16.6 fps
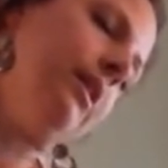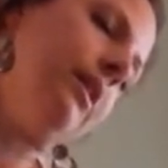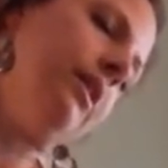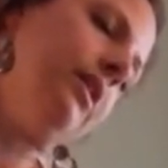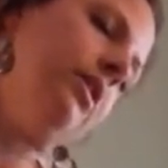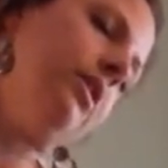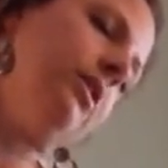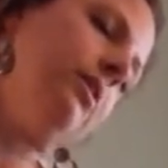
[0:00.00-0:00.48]

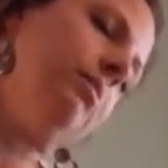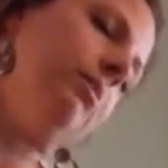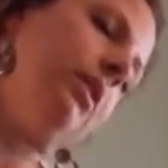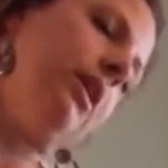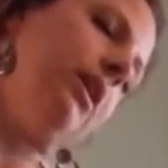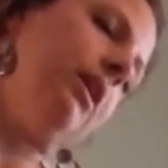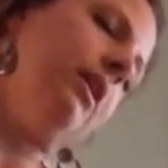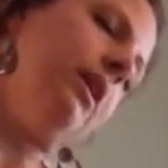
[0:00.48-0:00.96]
And just
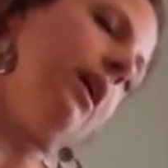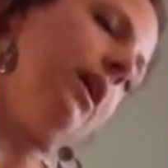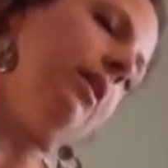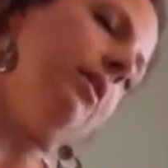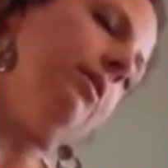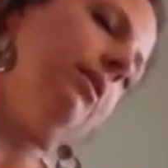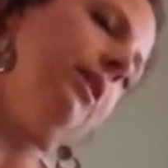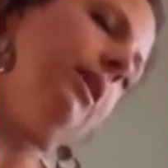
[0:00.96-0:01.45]
breathe
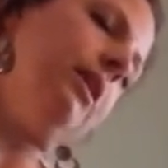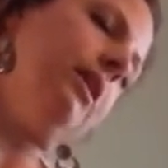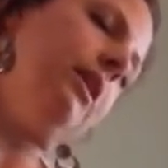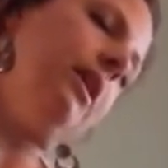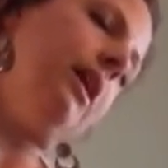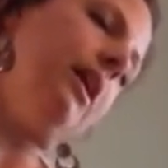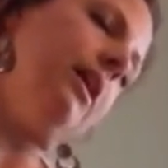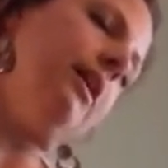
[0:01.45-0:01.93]
out.
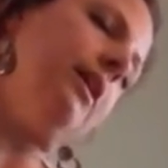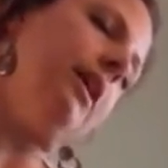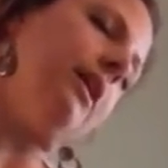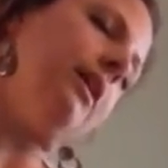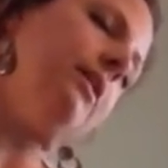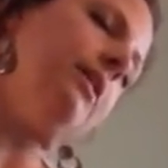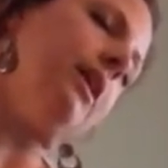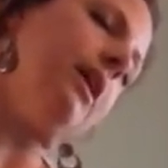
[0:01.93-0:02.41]
Inhale and
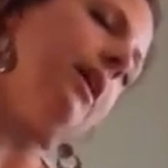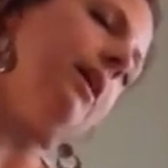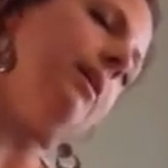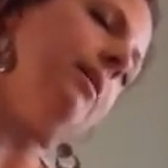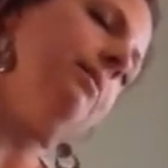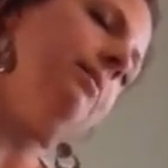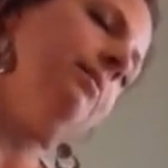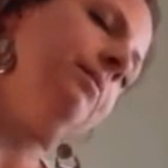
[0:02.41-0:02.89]
exhale.